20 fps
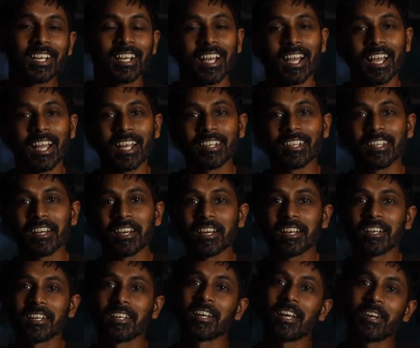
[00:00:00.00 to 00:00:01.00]
and I
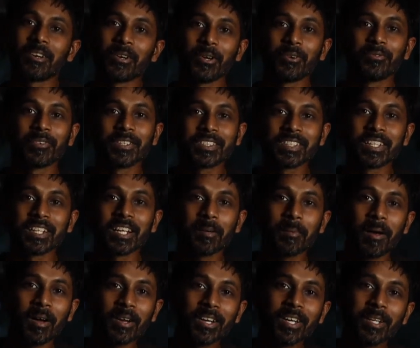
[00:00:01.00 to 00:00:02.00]
don't know if this is going to come
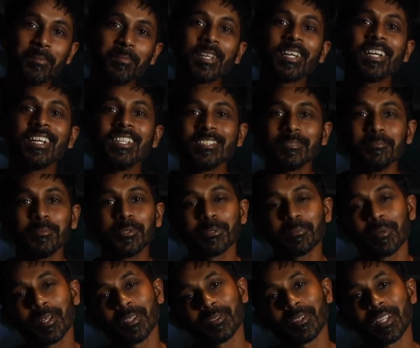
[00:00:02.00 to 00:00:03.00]
out good because I'm using
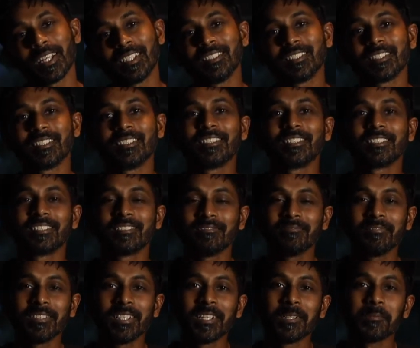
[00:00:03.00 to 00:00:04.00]
my other lens, and
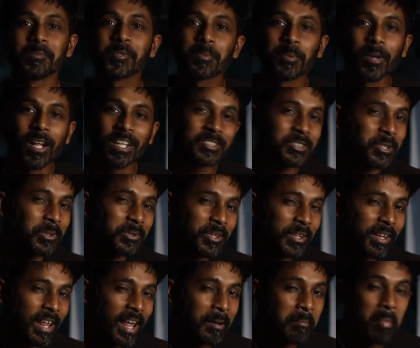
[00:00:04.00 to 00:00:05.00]
I'm super not stoked
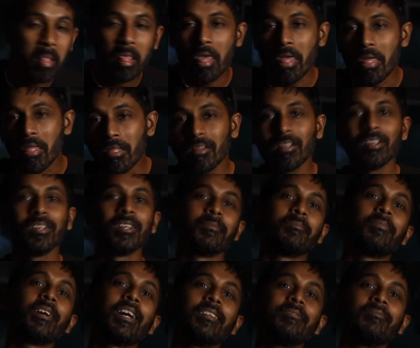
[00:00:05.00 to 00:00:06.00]
on that.
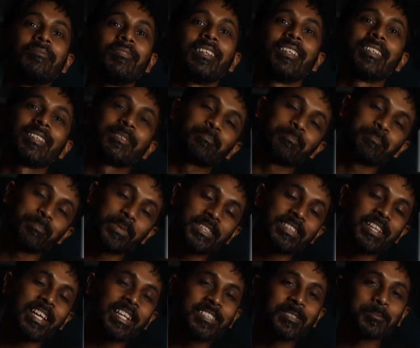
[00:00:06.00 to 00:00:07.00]
But please
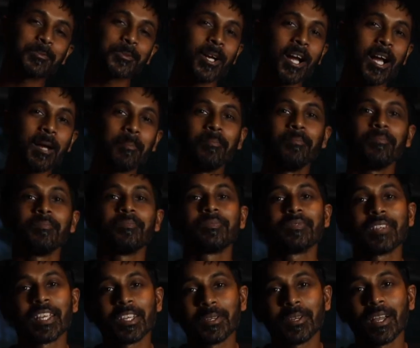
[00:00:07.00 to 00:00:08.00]
like, subscribe.
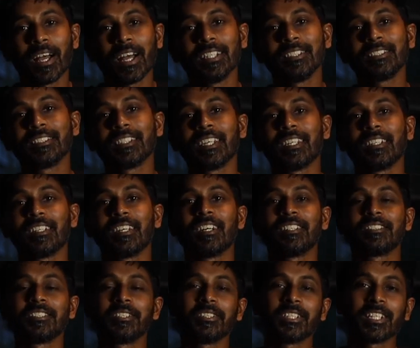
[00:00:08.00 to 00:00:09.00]
Thank you guys, and
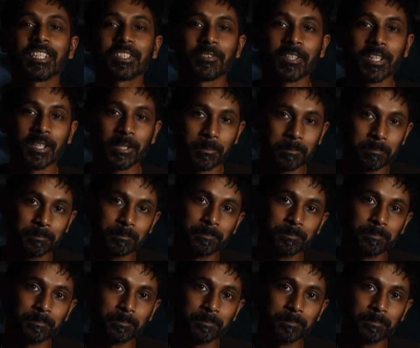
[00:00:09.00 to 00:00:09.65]
see you in the next video.